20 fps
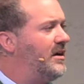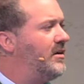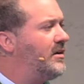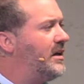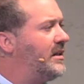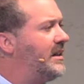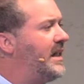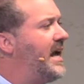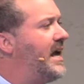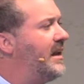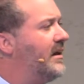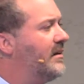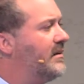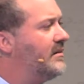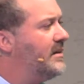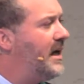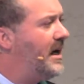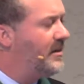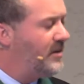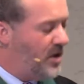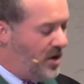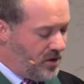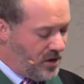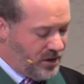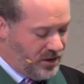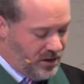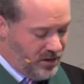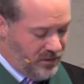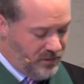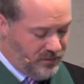here in Atlanta not
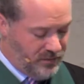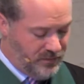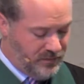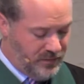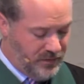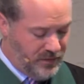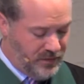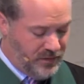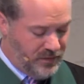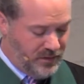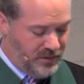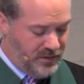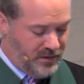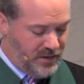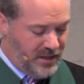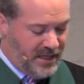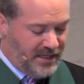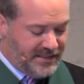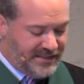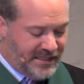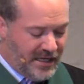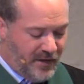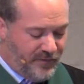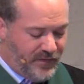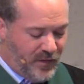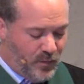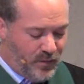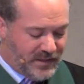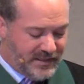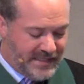long ago. His cell
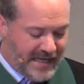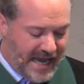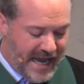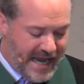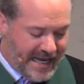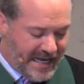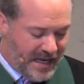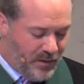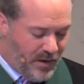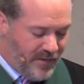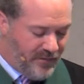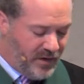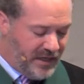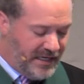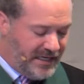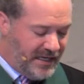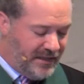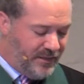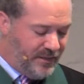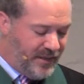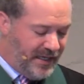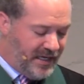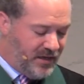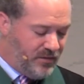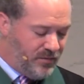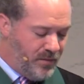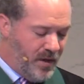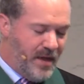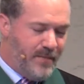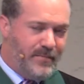phone was dying, however, and he didn't think
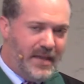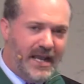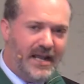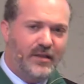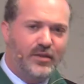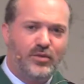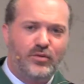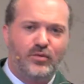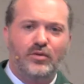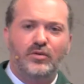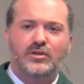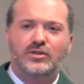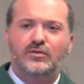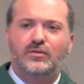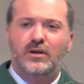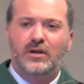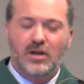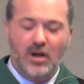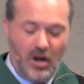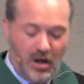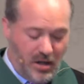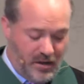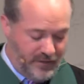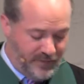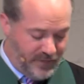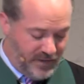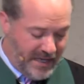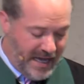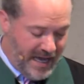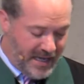it would make it through to a
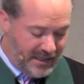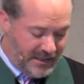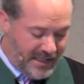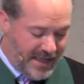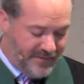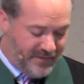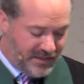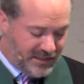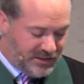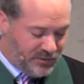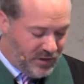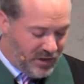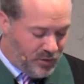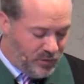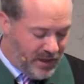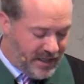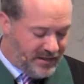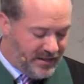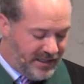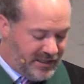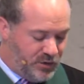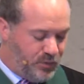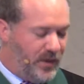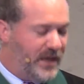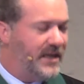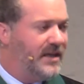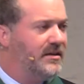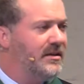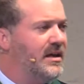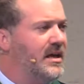call from 911, so he quickly
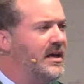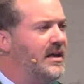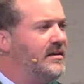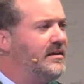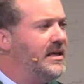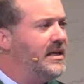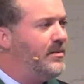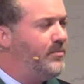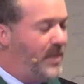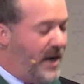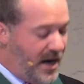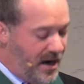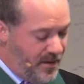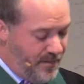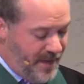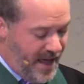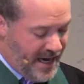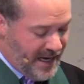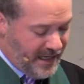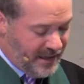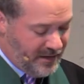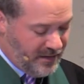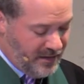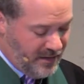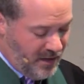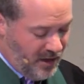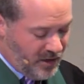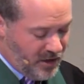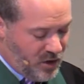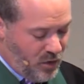tweeted, "Need a
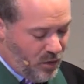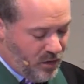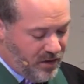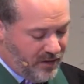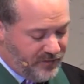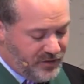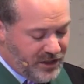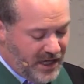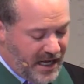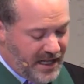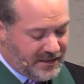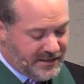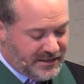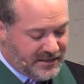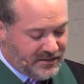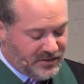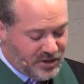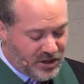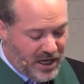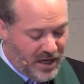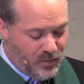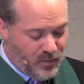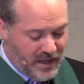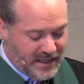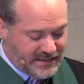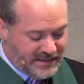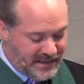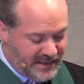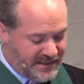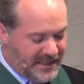paramedic on the corner of John
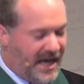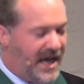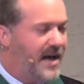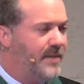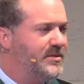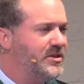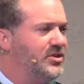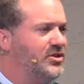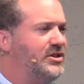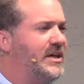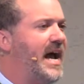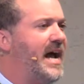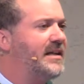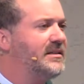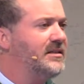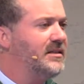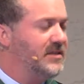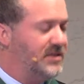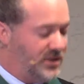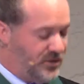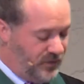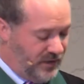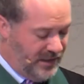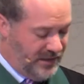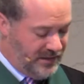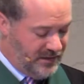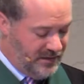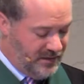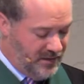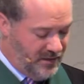Wesley Dodds and Jackson
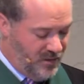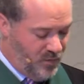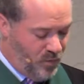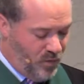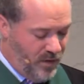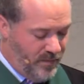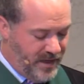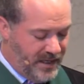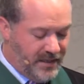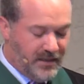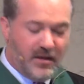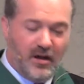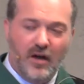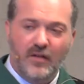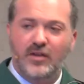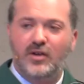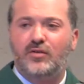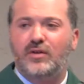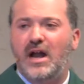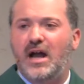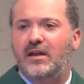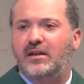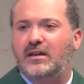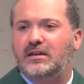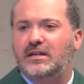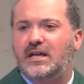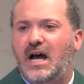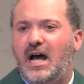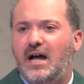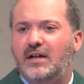Street. Woman on the
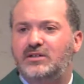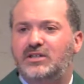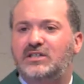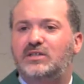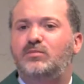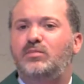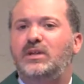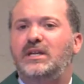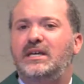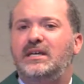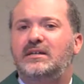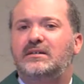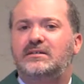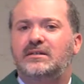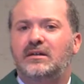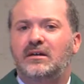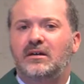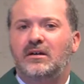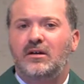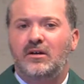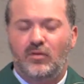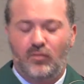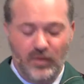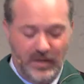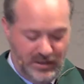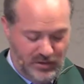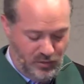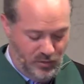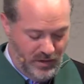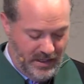ground unconscious, please
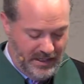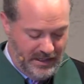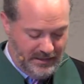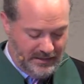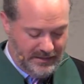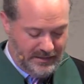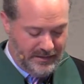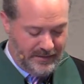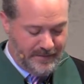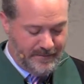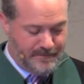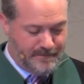retweet."